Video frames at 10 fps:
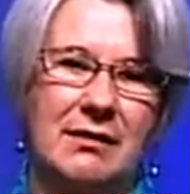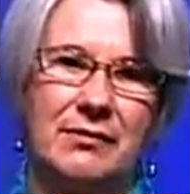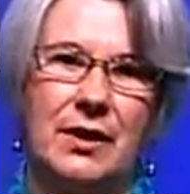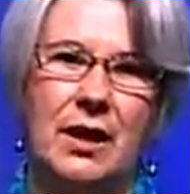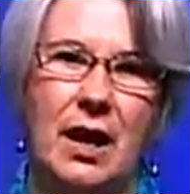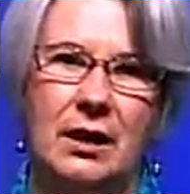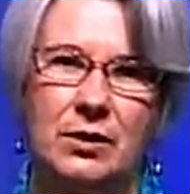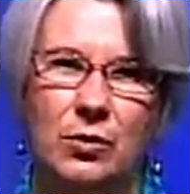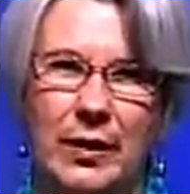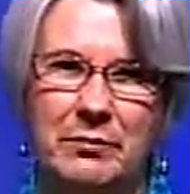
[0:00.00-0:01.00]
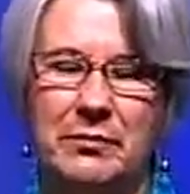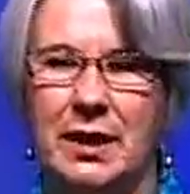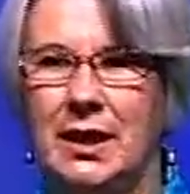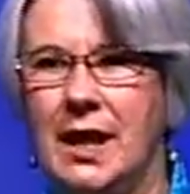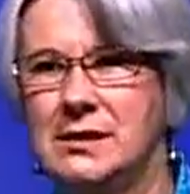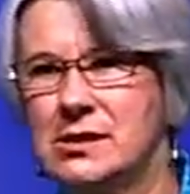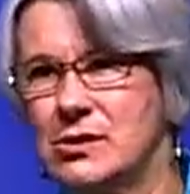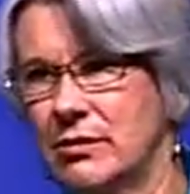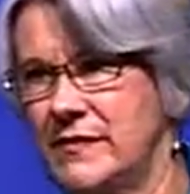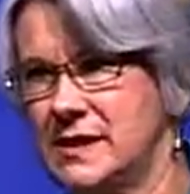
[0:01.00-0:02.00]
of equipment and
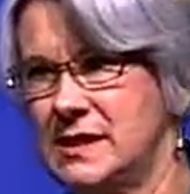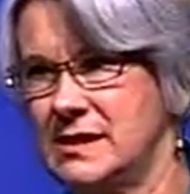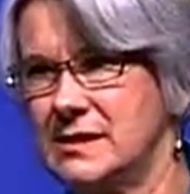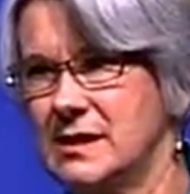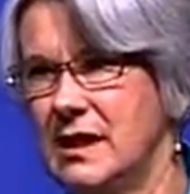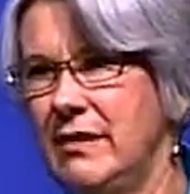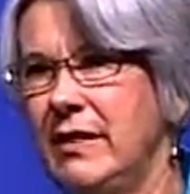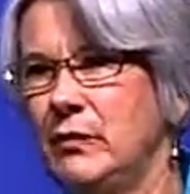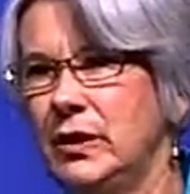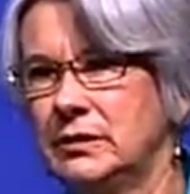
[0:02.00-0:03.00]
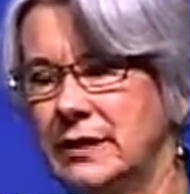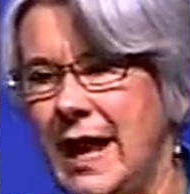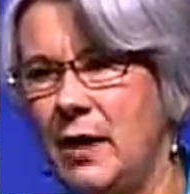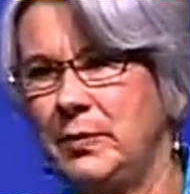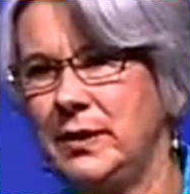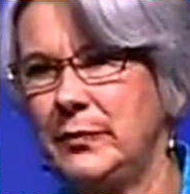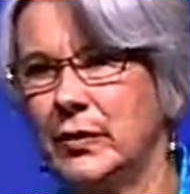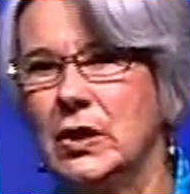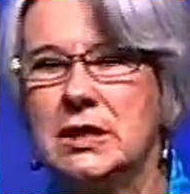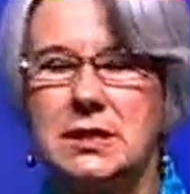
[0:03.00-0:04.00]
services that would allow
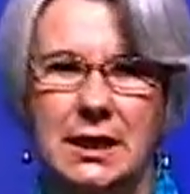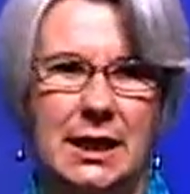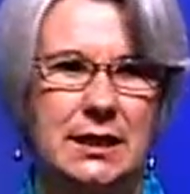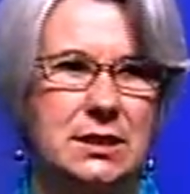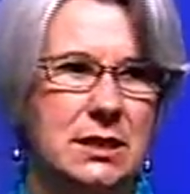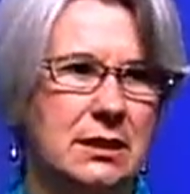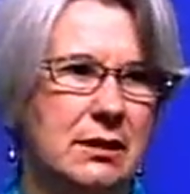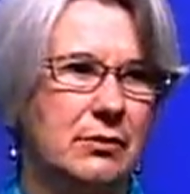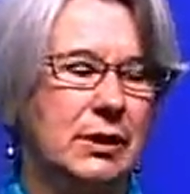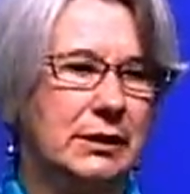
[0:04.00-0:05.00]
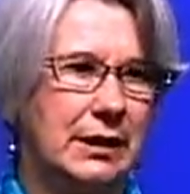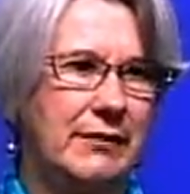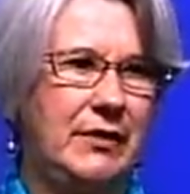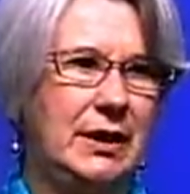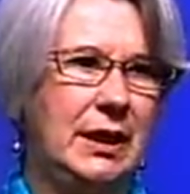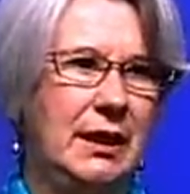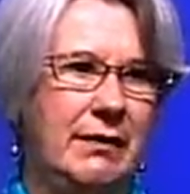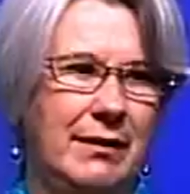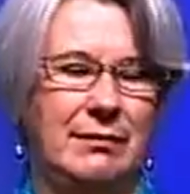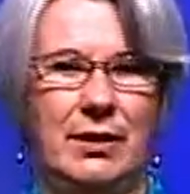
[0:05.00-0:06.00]
people to continue living
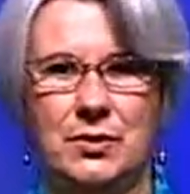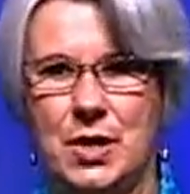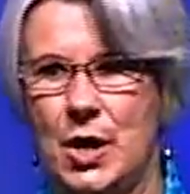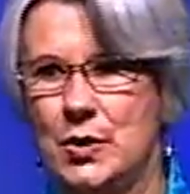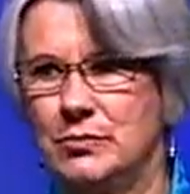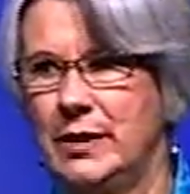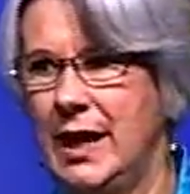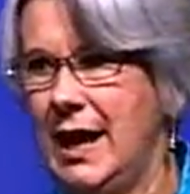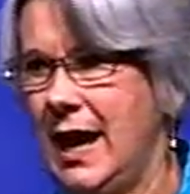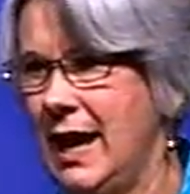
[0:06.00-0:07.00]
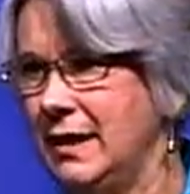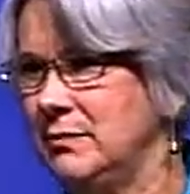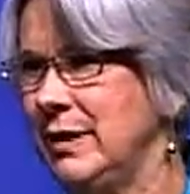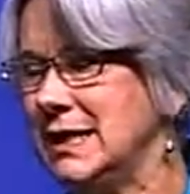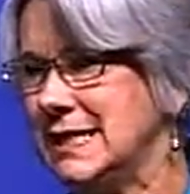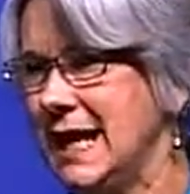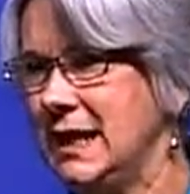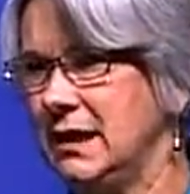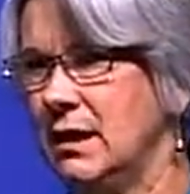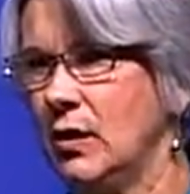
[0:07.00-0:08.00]
in their own home and
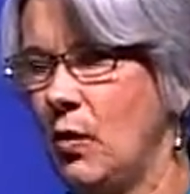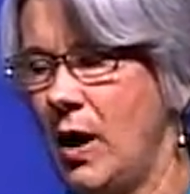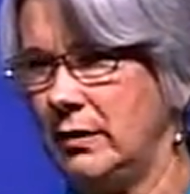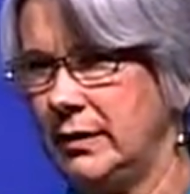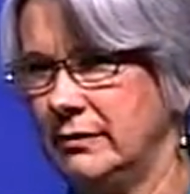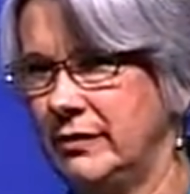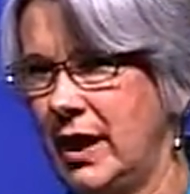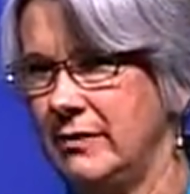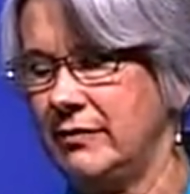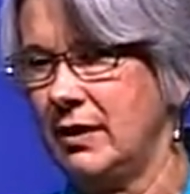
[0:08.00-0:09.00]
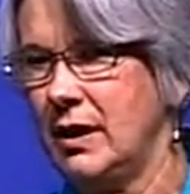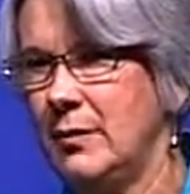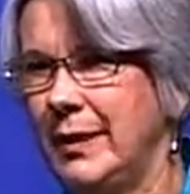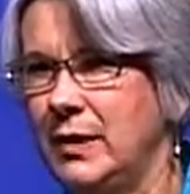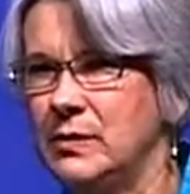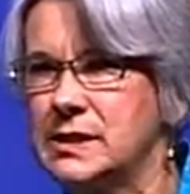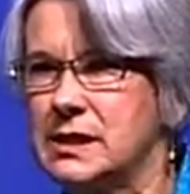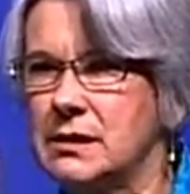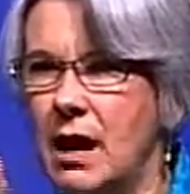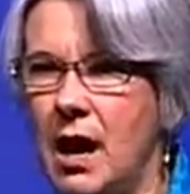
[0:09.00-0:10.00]
maintaining a quality of life. But it was
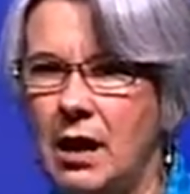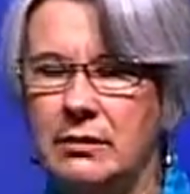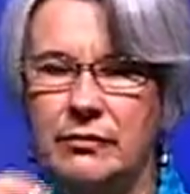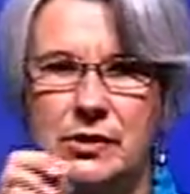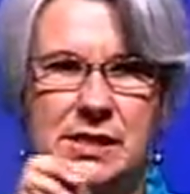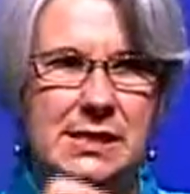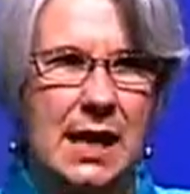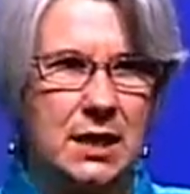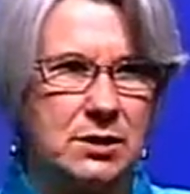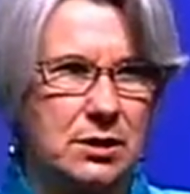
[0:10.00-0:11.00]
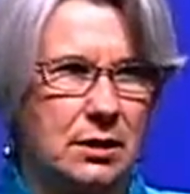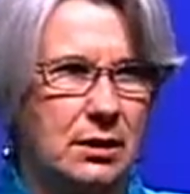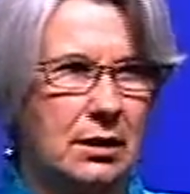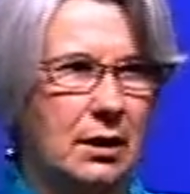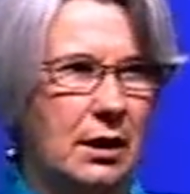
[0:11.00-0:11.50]
the conversation